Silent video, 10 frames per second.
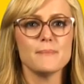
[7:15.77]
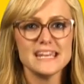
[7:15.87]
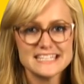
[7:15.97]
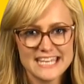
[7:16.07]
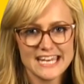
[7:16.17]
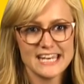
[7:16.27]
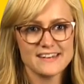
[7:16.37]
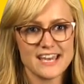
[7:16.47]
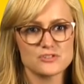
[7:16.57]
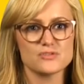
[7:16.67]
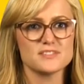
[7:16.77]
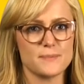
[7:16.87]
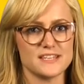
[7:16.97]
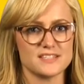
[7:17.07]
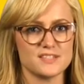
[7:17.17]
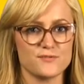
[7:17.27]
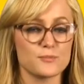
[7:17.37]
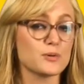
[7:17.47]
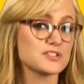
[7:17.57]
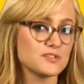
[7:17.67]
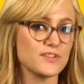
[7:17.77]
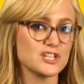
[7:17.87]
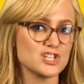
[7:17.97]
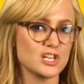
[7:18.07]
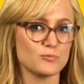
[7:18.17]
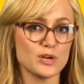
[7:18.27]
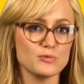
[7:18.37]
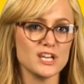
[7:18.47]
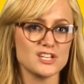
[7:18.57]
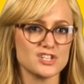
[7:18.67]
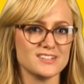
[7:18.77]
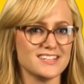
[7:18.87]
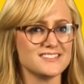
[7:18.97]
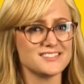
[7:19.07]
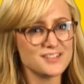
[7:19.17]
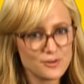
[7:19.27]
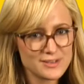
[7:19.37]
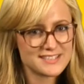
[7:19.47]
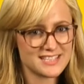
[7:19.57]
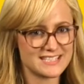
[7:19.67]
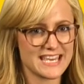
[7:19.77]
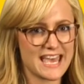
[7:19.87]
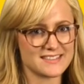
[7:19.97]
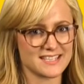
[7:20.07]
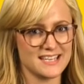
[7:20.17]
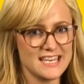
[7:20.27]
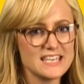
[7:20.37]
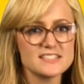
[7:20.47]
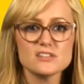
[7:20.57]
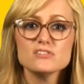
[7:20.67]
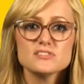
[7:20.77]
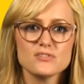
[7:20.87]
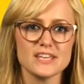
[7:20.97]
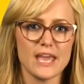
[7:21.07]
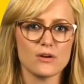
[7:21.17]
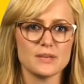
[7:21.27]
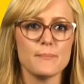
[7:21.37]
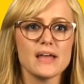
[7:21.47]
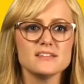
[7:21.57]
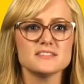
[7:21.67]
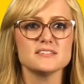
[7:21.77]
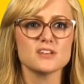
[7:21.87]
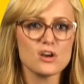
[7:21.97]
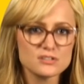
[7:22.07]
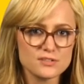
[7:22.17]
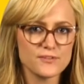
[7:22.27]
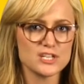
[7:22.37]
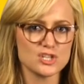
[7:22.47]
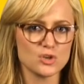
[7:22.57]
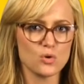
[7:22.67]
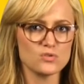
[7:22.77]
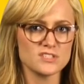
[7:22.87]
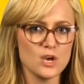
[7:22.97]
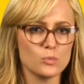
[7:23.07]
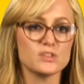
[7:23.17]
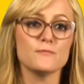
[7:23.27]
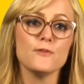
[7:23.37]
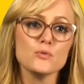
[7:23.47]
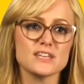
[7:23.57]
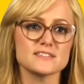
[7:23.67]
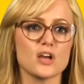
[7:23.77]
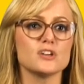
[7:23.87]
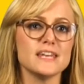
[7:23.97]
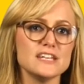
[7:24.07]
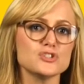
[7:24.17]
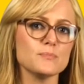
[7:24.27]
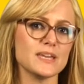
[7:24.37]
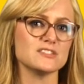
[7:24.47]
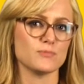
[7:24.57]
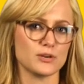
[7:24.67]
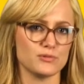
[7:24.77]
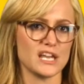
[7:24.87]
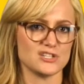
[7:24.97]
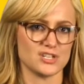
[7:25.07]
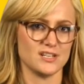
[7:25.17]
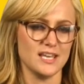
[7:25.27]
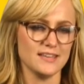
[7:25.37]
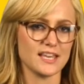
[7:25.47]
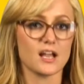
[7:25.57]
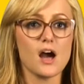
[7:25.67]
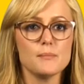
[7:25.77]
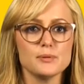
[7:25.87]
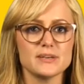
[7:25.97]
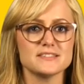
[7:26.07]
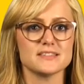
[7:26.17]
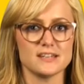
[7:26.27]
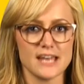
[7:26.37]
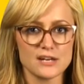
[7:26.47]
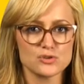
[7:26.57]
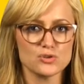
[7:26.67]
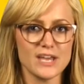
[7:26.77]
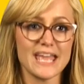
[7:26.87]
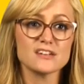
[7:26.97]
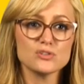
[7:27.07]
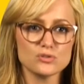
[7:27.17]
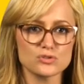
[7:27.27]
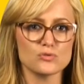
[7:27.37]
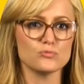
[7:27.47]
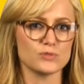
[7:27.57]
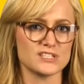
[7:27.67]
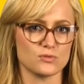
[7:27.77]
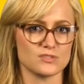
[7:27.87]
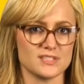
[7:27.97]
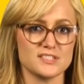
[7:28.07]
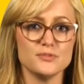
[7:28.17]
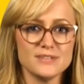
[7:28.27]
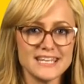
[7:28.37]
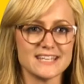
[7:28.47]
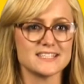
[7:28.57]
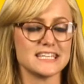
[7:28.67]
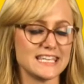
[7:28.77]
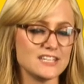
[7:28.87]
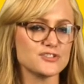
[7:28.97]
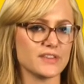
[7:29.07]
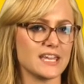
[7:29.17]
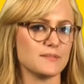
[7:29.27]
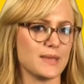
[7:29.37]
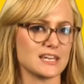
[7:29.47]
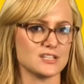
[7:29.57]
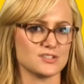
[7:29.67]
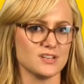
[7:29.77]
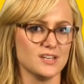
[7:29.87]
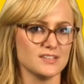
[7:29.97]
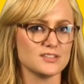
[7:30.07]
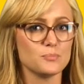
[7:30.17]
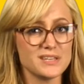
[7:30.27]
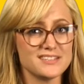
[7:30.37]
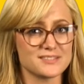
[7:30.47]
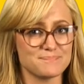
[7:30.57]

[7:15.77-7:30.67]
maintaining natural spaces for preservation and recreation is no easy task. Sarasota County balances conservation goals with a focus on nature-based recreation that complements the natural and cultural resources unique to each land managed. So please